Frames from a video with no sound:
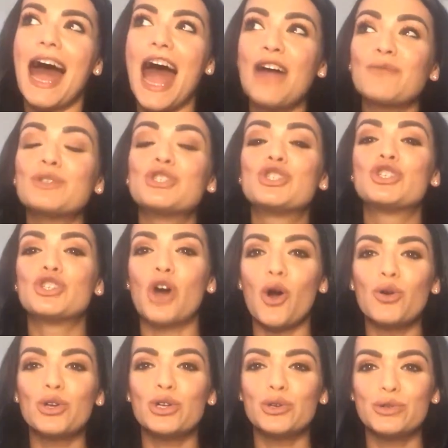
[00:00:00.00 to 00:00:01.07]
I was
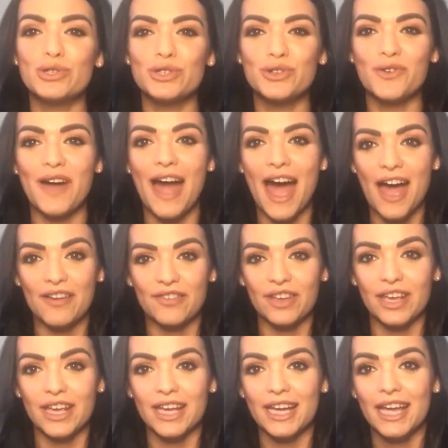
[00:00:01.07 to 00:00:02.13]
so used to
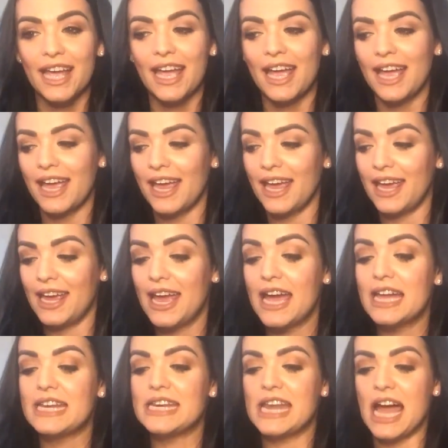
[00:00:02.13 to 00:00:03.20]
having a
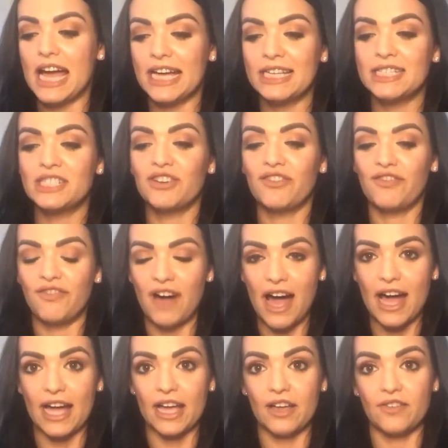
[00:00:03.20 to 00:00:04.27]

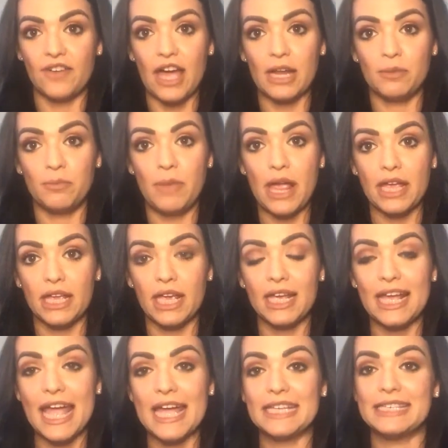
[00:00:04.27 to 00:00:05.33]
9-to-5 and
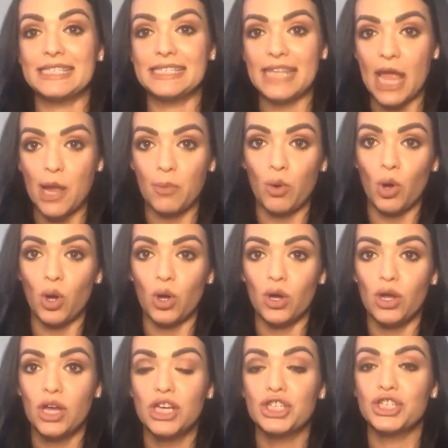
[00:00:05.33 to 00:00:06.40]
making a
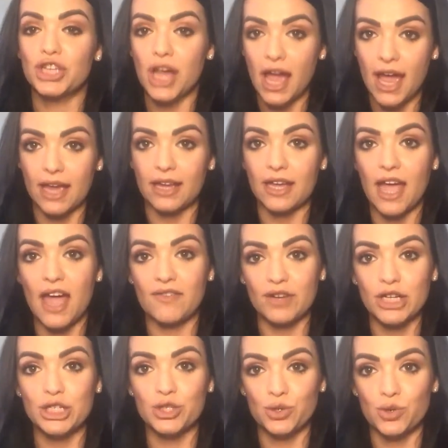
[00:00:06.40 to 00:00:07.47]
stable check
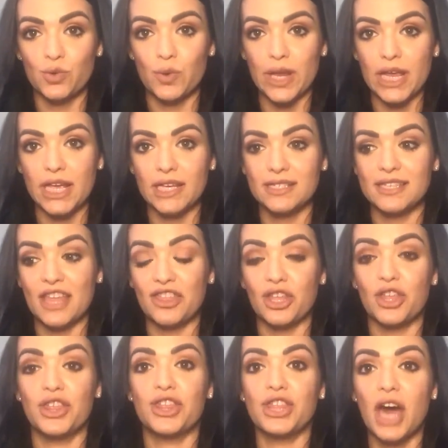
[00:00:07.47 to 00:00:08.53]
every 2 weeks that
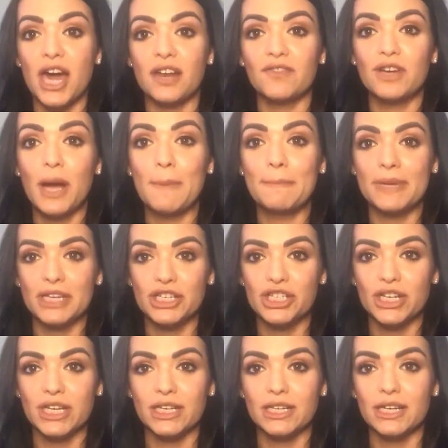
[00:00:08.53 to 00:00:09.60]
the thought of
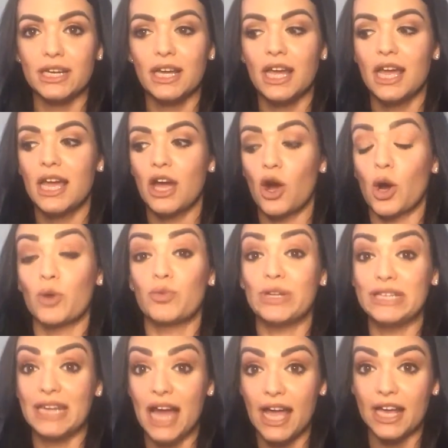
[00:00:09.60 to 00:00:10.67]
commission or
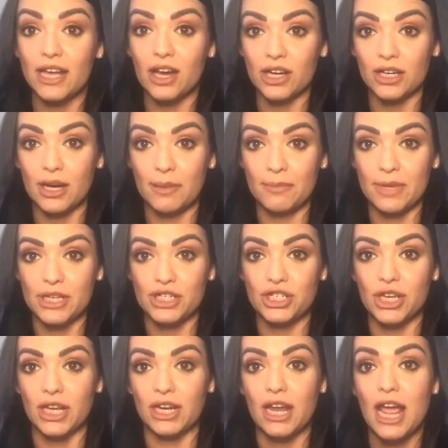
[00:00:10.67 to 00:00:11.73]
relying on
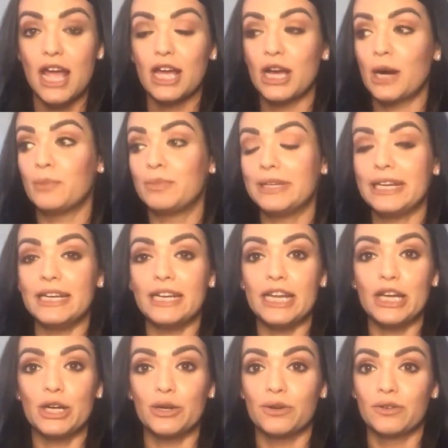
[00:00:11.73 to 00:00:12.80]
commission
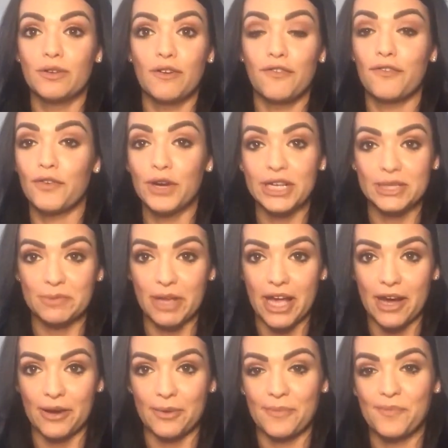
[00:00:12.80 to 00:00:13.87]
completely freaked me
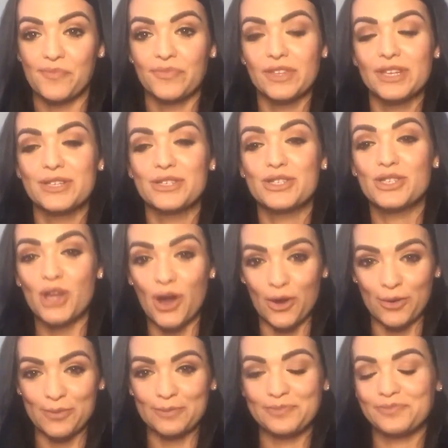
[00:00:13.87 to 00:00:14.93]
out.
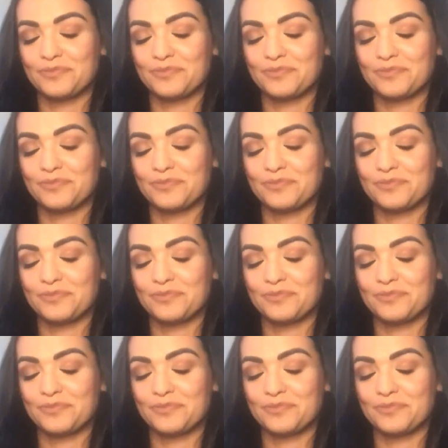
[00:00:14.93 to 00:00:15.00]
So